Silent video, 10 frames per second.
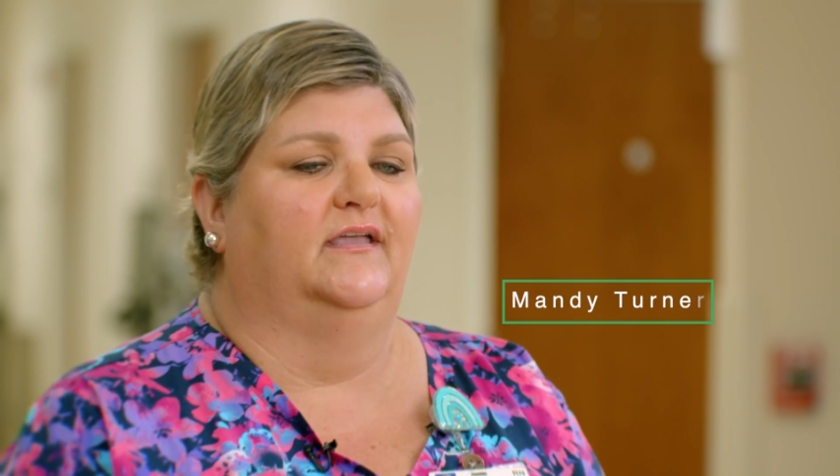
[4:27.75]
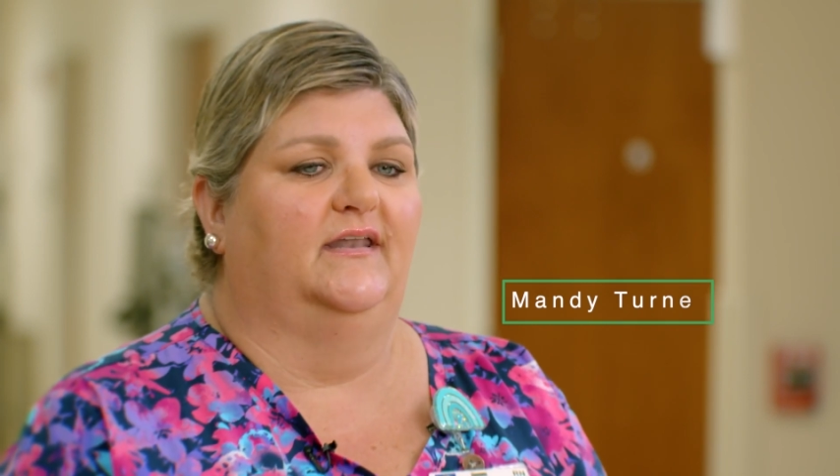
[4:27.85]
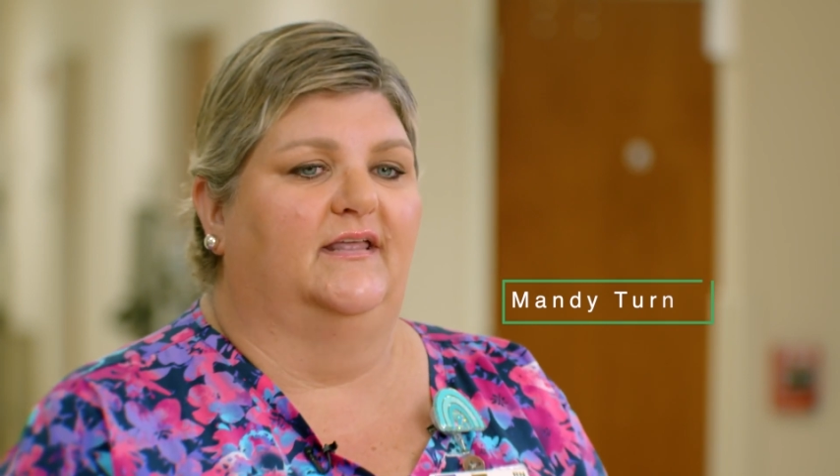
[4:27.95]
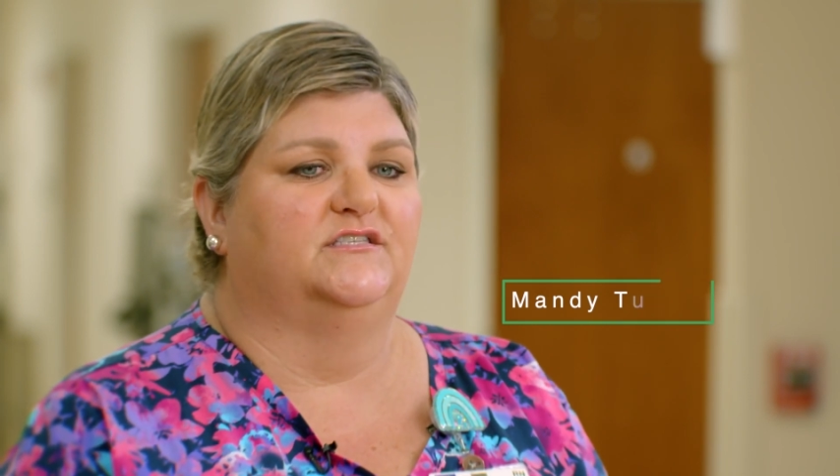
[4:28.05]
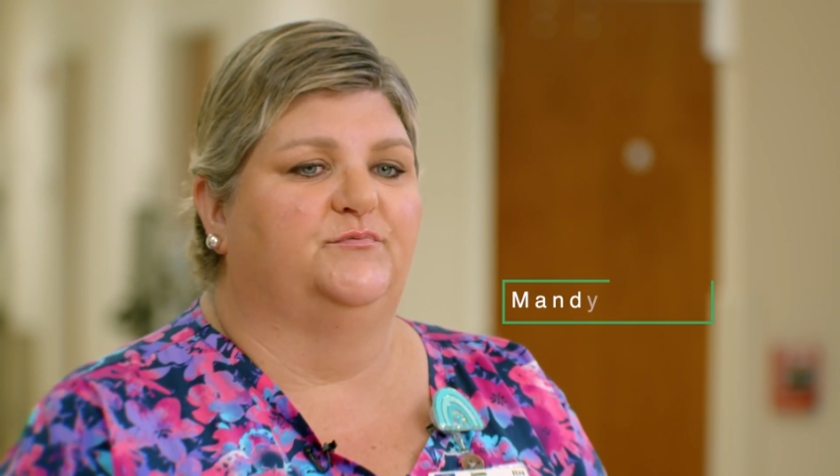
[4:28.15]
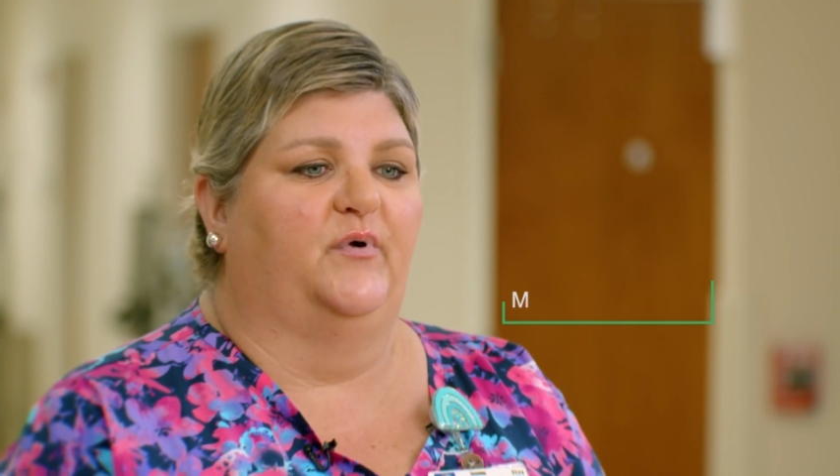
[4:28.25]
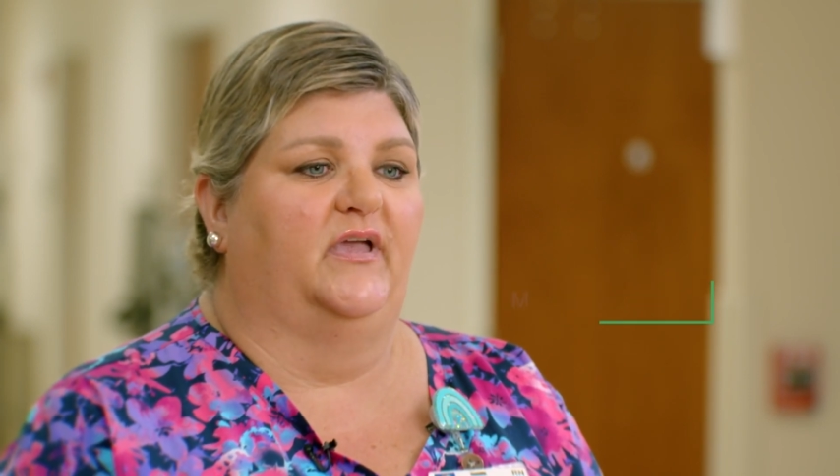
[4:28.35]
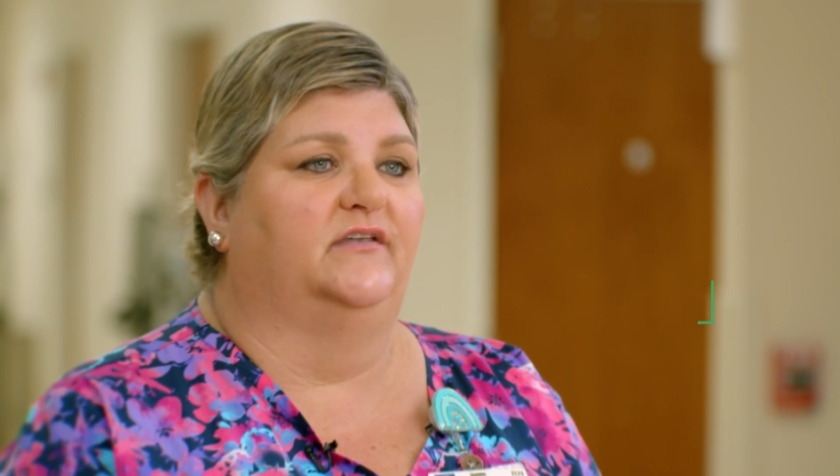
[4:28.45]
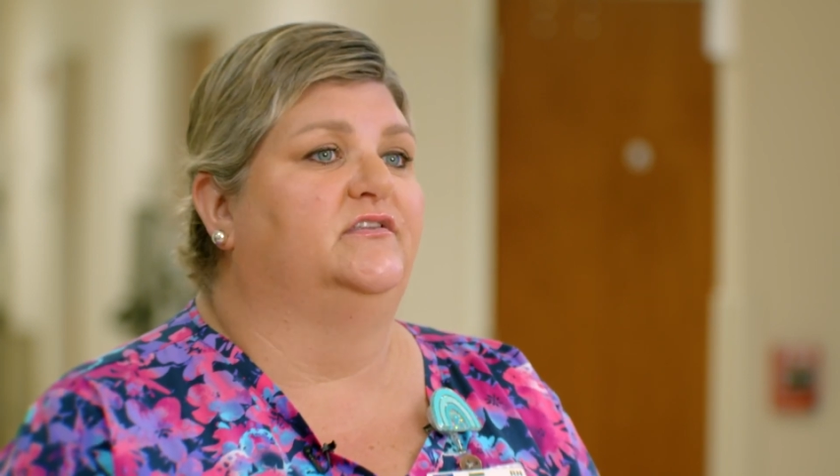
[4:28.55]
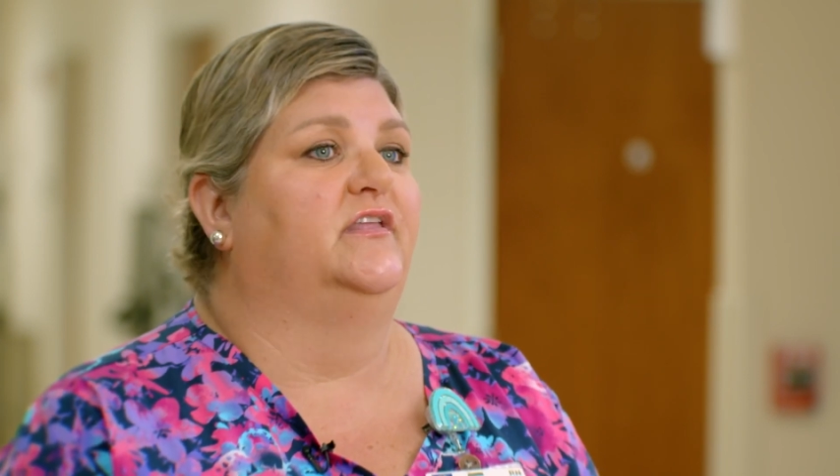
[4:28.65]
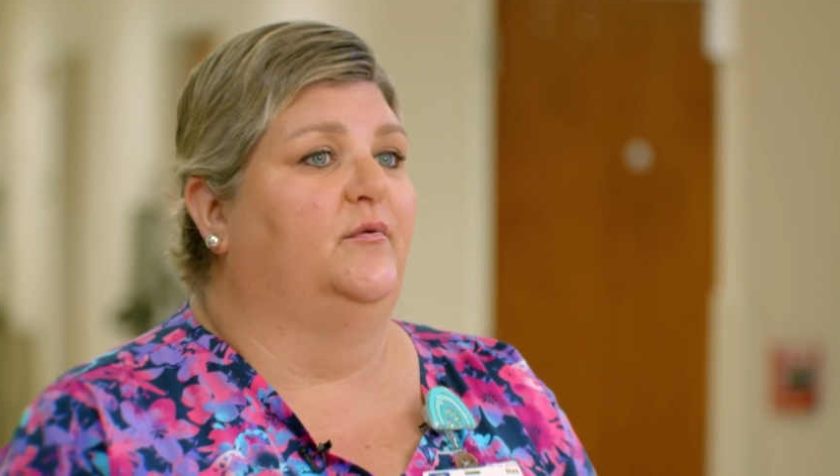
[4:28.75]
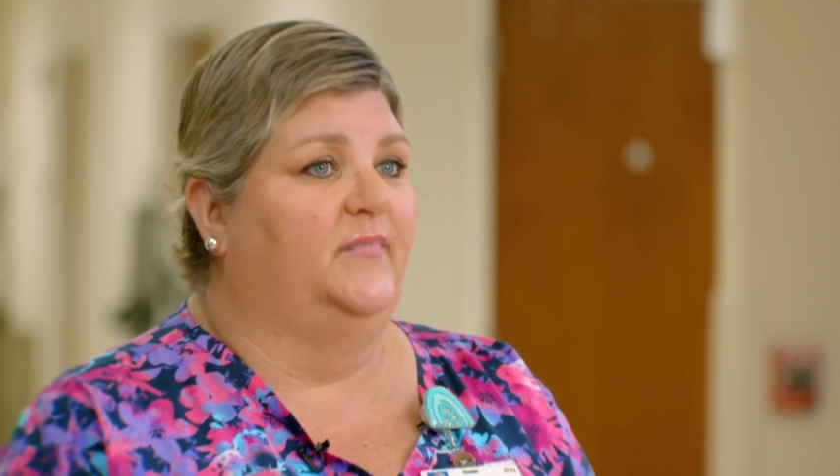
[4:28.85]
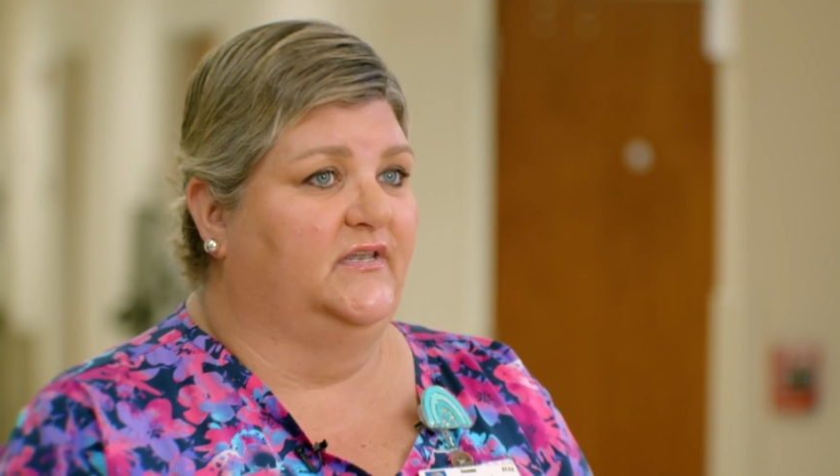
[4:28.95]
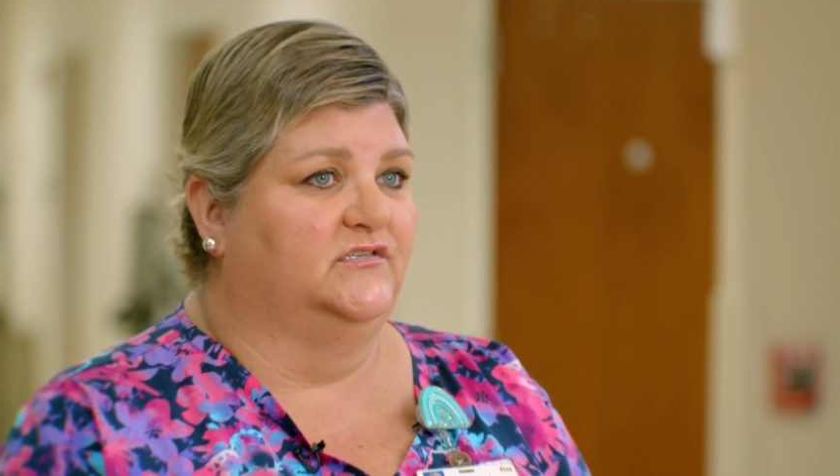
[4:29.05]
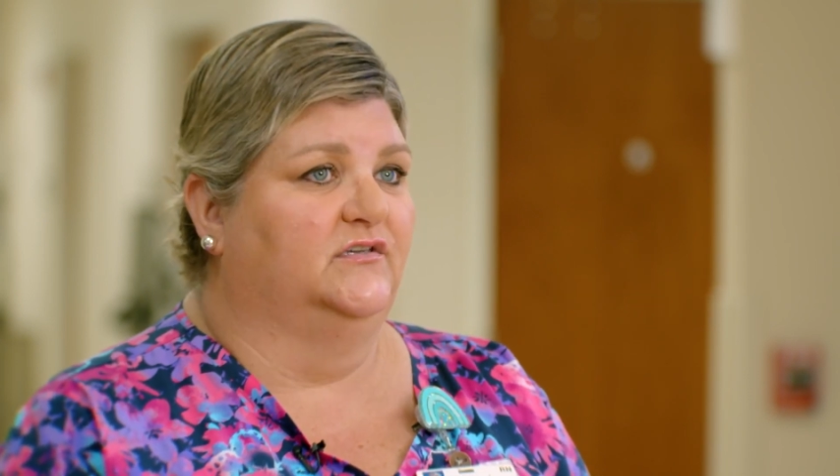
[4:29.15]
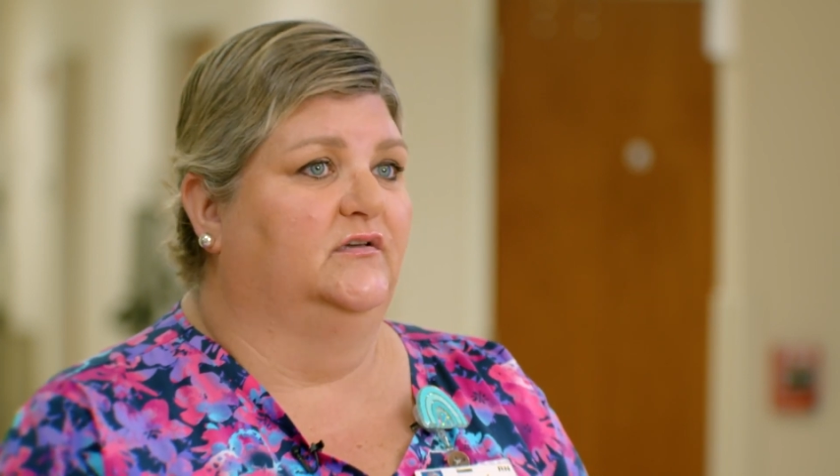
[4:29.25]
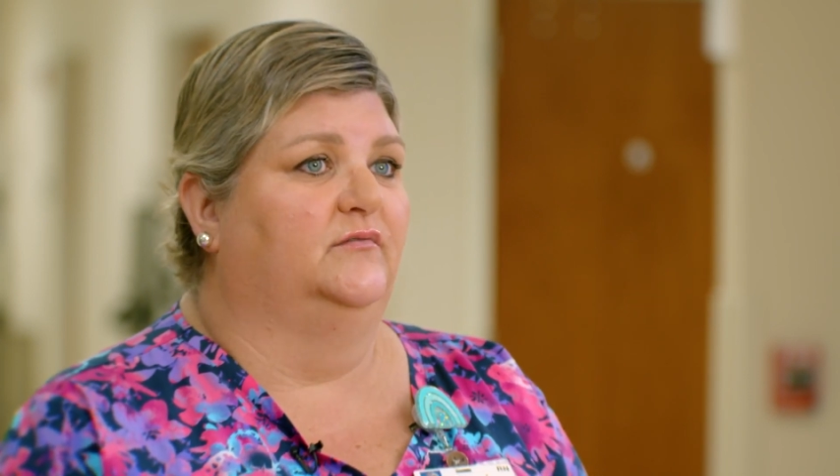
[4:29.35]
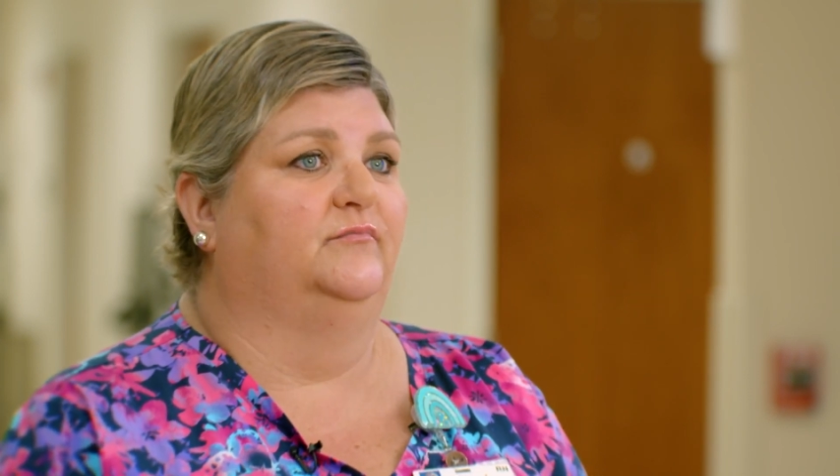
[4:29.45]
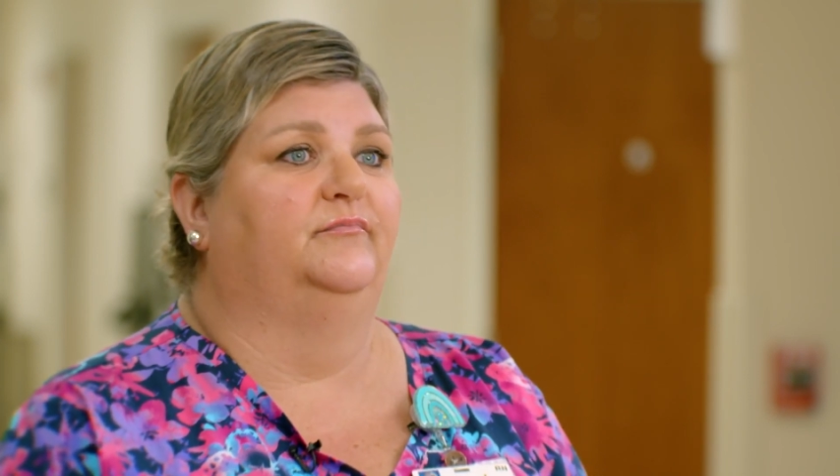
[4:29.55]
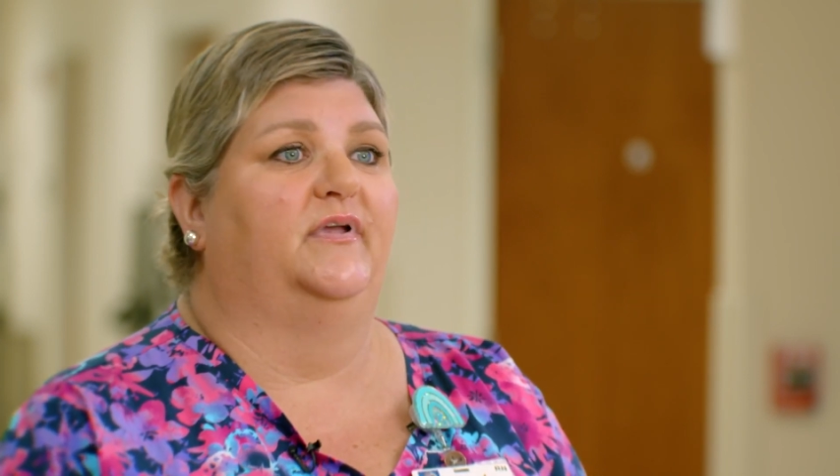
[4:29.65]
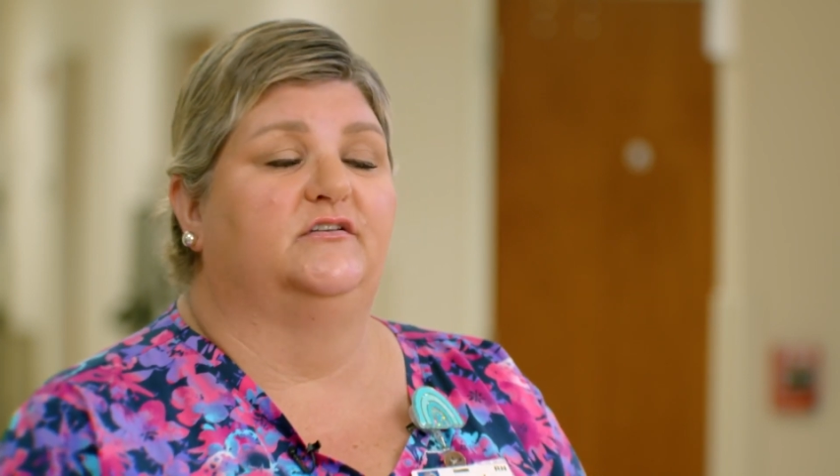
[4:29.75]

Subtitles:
It had spread to the omentum,